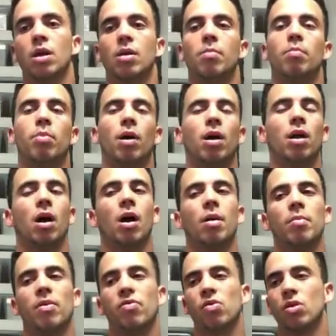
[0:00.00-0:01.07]
But
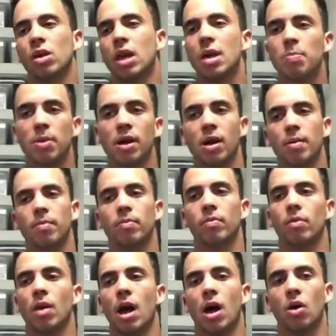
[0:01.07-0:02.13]
if you're keeping them
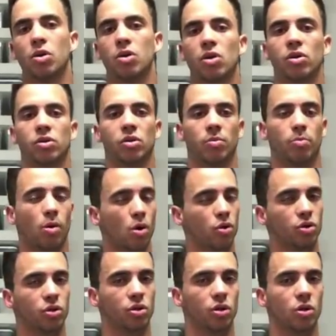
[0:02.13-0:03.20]
how you're
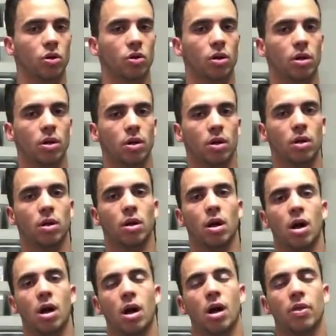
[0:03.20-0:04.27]
supposed to,
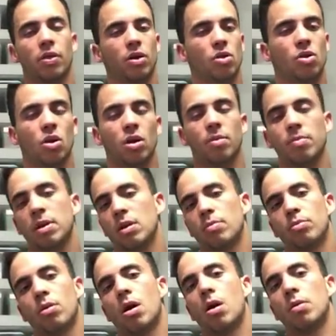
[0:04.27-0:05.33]
there shouldn't be a
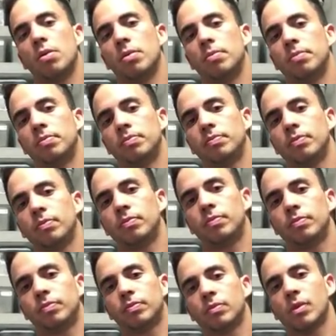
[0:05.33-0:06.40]
problem.
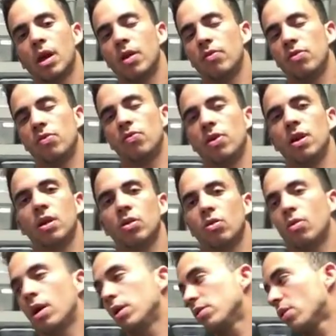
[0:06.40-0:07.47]
And if you're feeding the
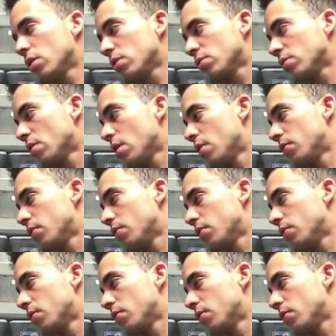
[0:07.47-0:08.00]
right stuff.